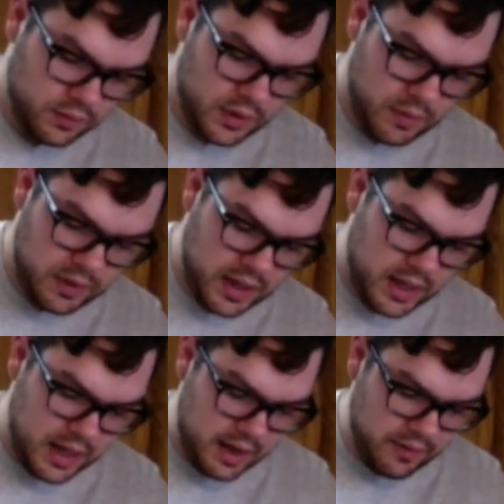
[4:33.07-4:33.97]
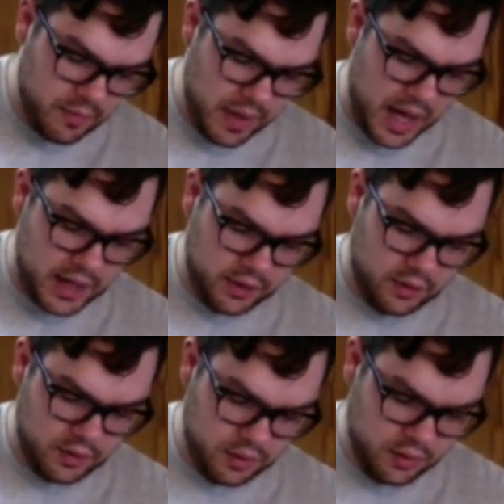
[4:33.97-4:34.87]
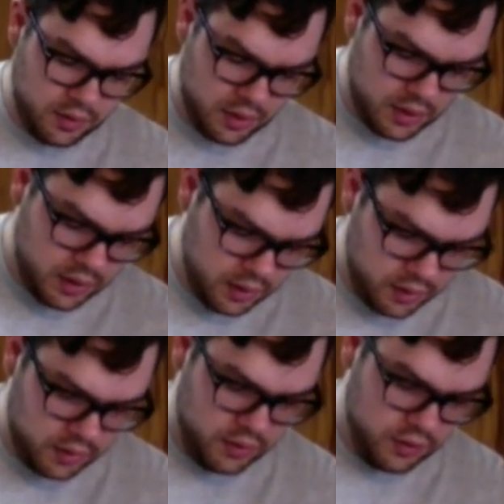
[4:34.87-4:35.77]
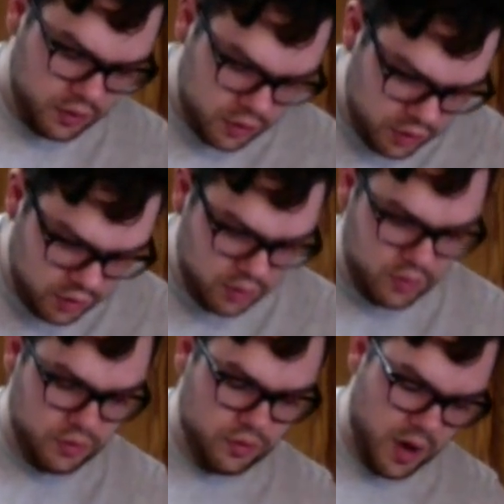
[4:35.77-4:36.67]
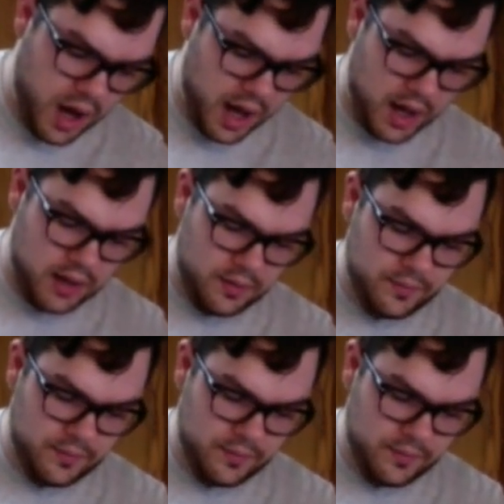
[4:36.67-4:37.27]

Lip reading: Now we can't have the batter too dry.